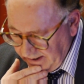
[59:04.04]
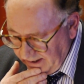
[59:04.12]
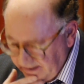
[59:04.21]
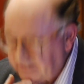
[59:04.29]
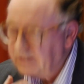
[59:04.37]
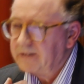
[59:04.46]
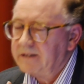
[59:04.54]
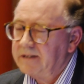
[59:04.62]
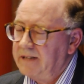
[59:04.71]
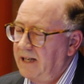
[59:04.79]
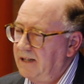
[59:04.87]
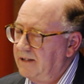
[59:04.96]
until the
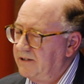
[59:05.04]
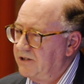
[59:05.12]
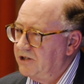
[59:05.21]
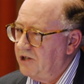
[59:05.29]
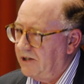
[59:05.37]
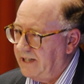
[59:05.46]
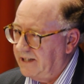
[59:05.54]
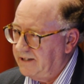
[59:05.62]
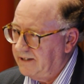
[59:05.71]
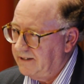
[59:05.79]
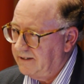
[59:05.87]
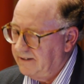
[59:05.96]
sailors shot at
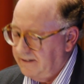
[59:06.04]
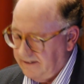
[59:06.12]
it.